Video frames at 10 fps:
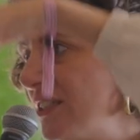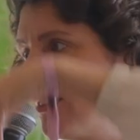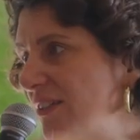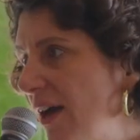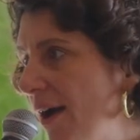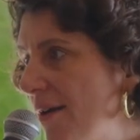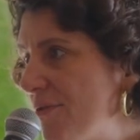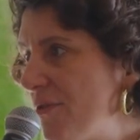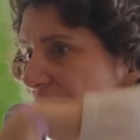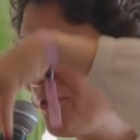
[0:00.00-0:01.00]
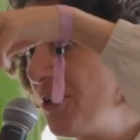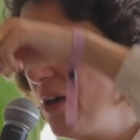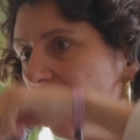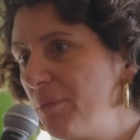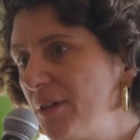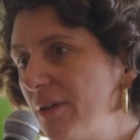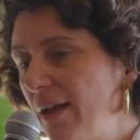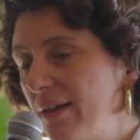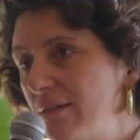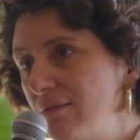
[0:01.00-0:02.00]
itself and being
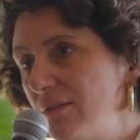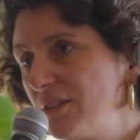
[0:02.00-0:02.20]
like,